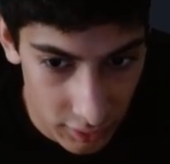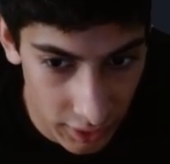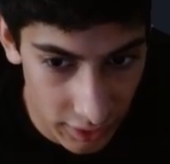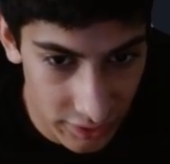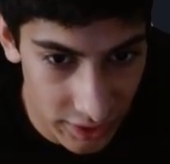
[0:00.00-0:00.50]

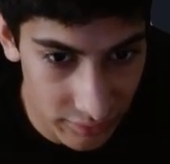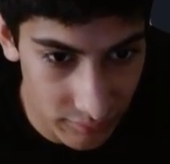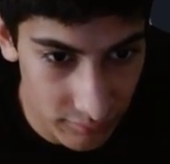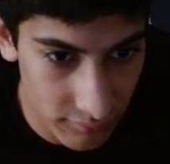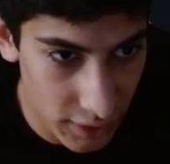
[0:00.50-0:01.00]
And then
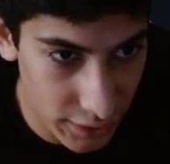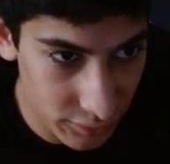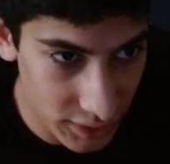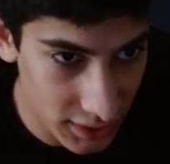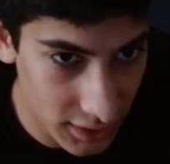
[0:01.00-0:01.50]

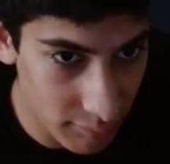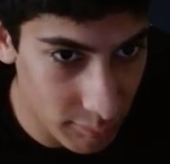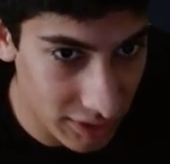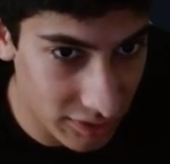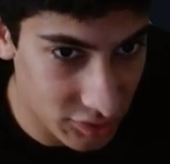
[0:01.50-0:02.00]
finally
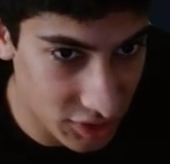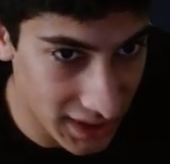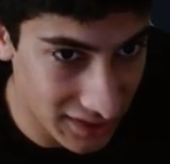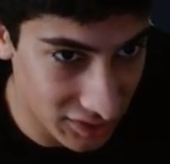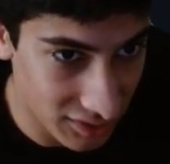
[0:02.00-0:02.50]
commit the
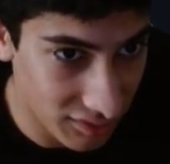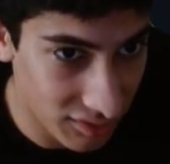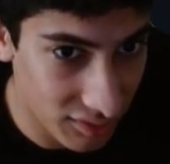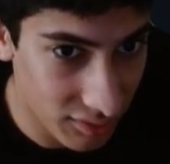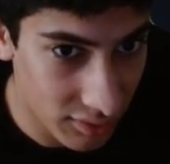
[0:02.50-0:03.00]

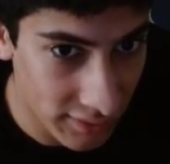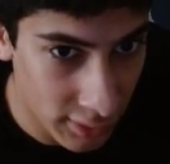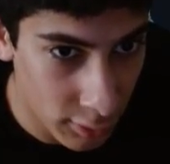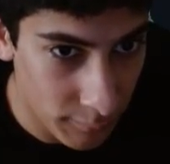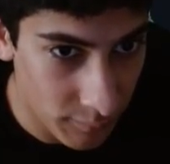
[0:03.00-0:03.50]
changes.
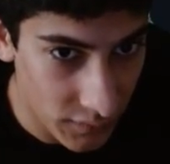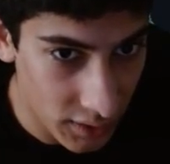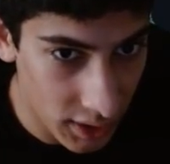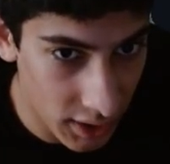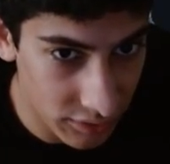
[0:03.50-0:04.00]

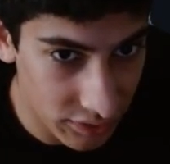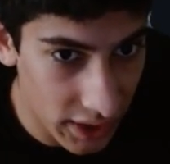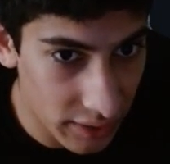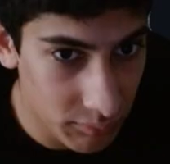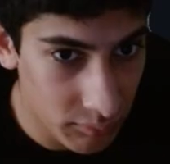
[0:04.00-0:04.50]
And
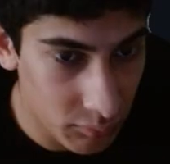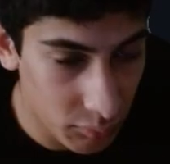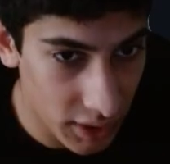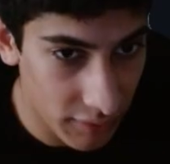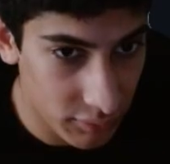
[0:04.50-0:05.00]
then
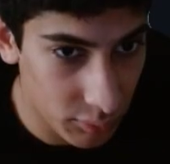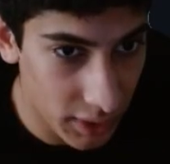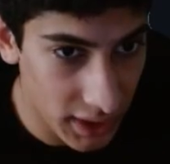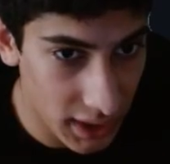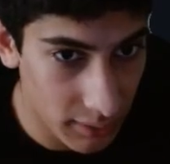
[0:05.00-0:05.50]
we have to
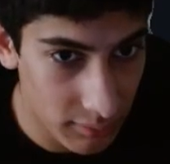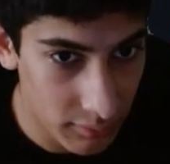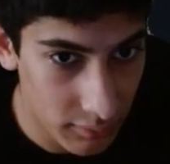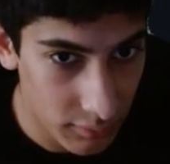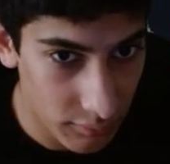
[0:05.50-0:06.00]
wait
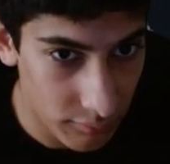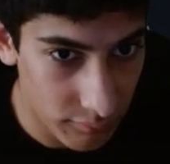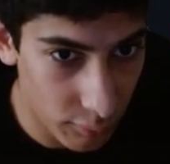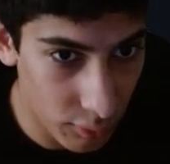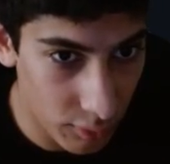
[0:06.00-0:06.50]

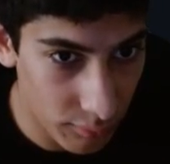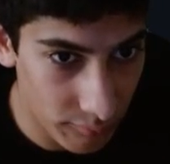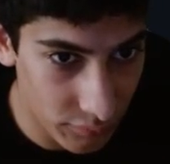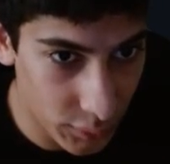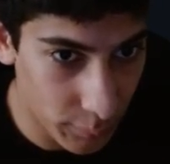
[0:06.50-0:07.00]
for
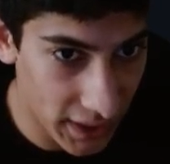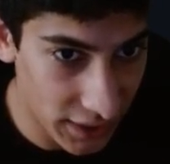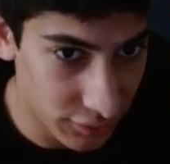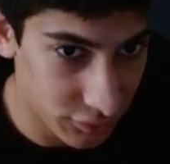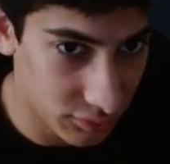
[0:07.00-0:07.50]
the
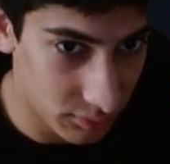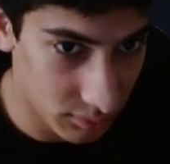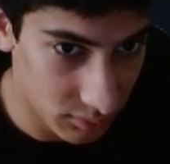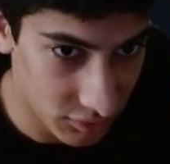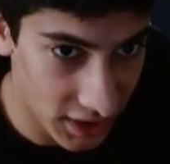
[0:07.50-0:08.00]
page
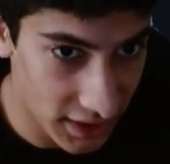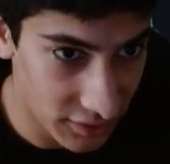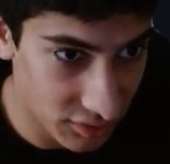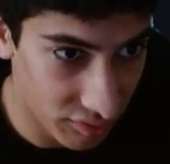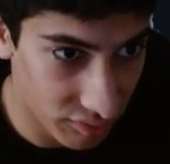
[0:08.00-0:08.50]

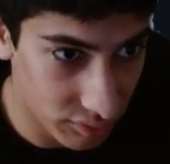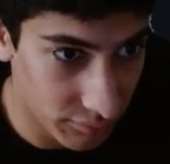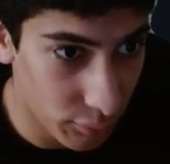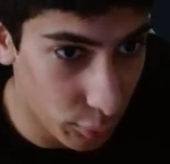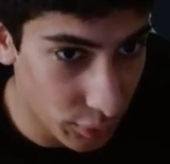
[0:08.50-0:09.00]
changes to
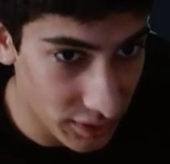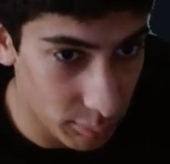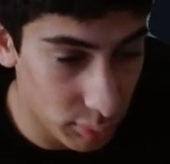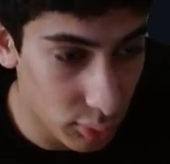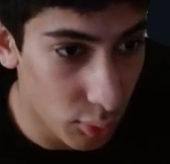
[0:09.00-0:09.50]
fully
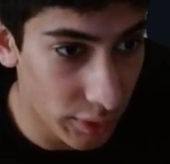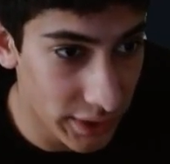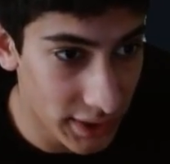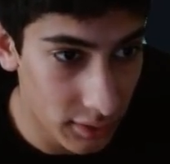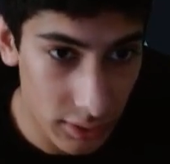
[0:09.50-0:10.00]

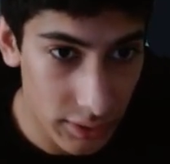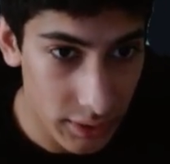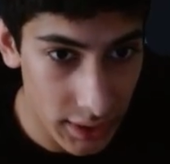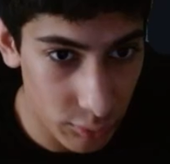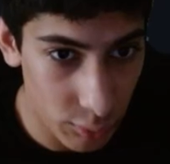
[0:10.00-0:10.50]
deploy
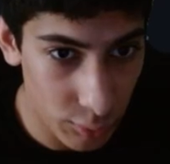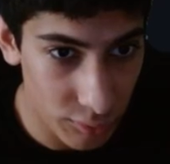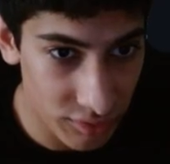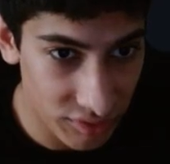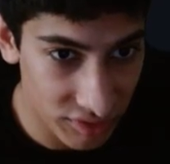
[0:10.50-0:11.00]
in
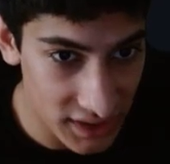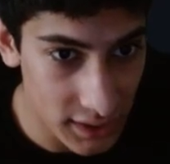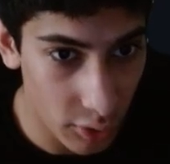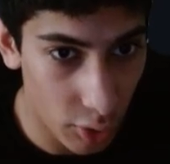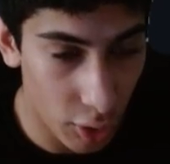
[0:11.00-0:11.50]
order to
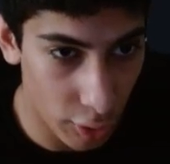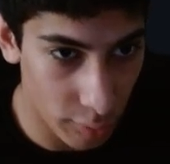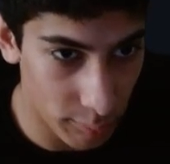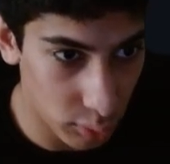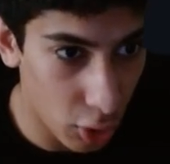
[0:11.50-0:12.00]
see our
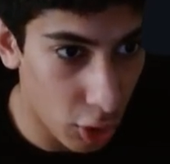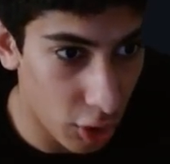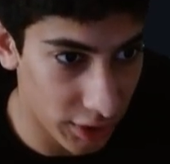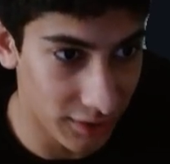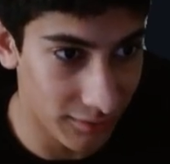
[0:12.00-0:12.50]

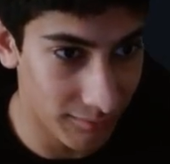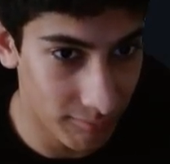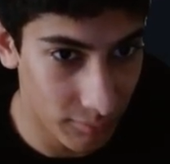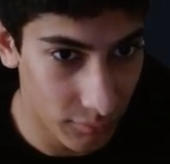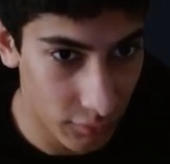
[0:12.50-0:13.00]
blog in
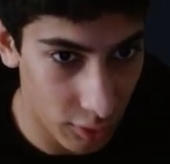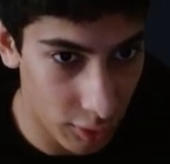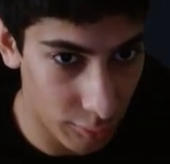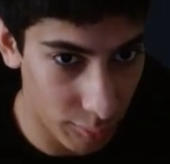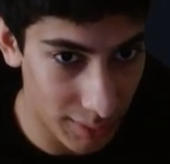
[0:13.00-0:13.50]

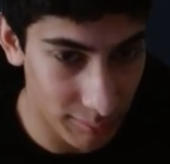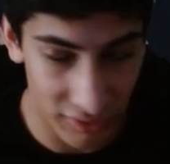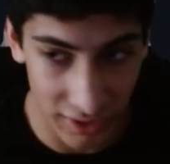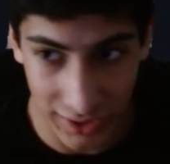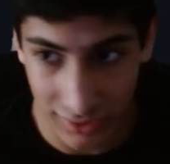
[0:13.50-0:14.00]
our
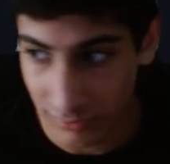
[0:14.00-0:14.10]
website.